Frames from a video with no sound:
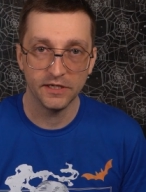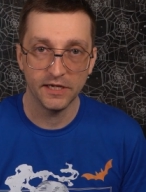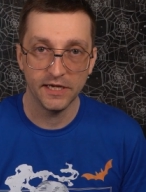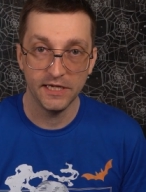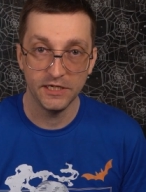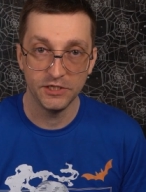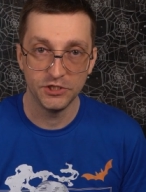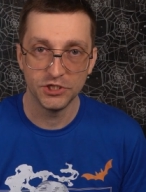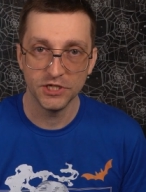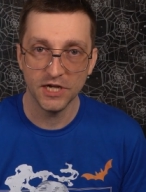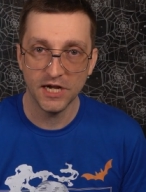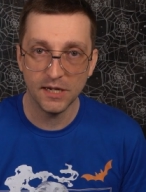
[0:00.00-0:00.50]
a
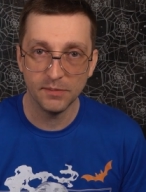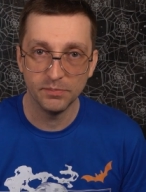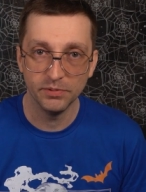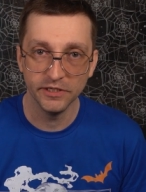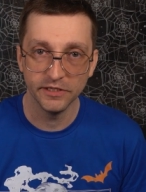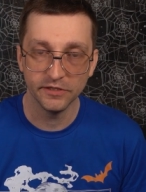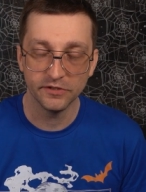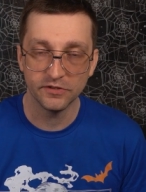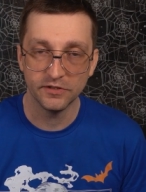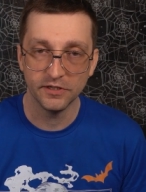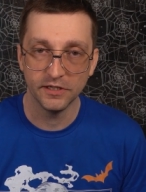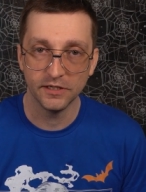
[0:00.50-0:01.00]
job
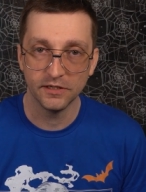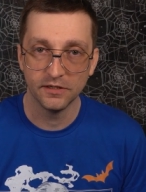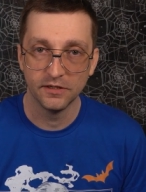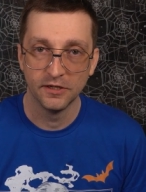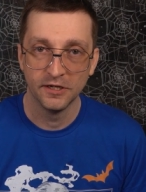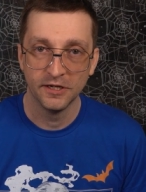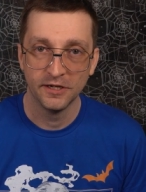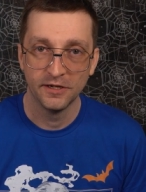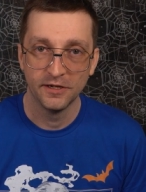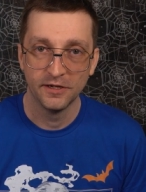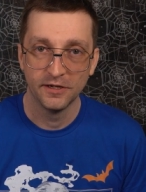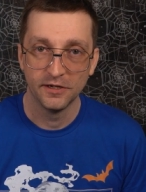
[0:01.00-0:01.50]
listing
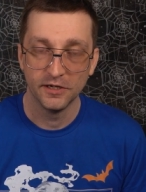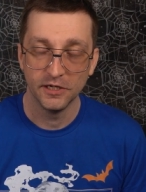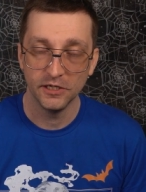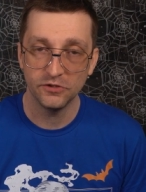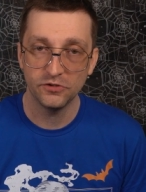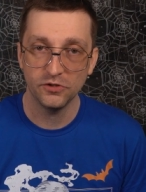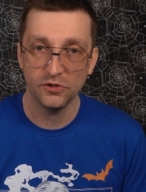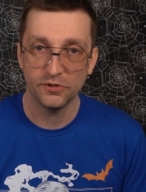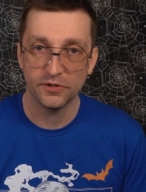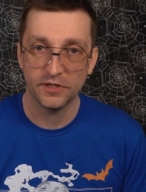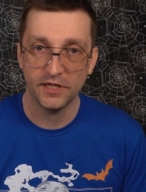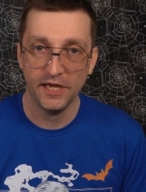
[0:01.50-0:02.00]
it's
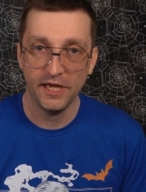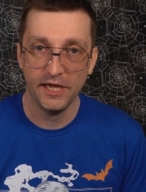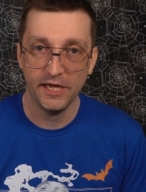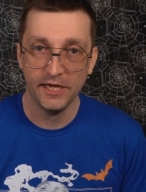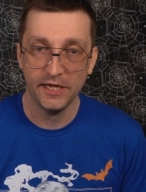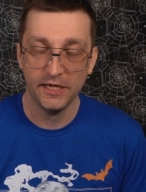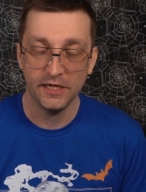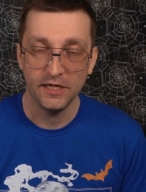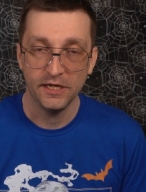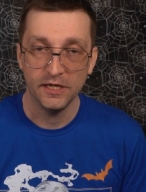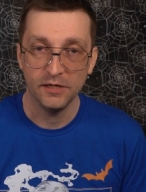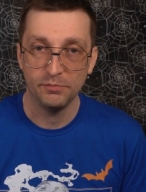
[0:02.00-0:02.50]

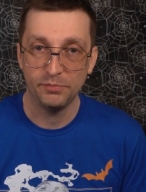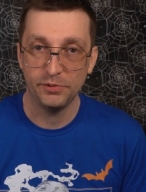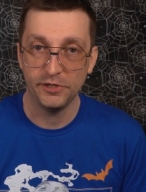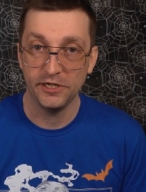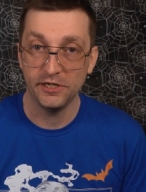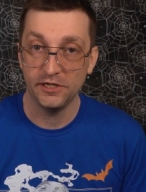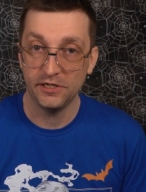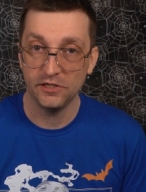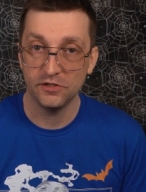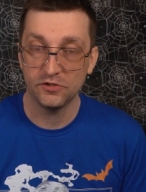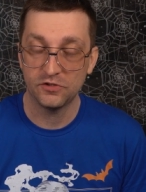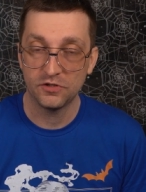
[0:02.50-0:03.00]
okay, but
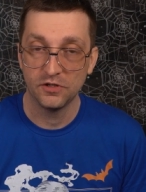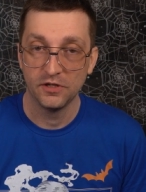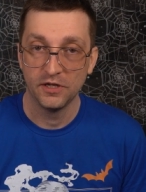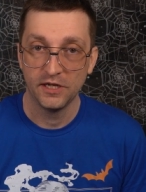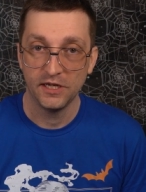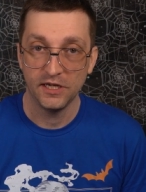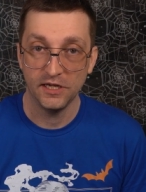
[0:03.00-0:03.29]
it is,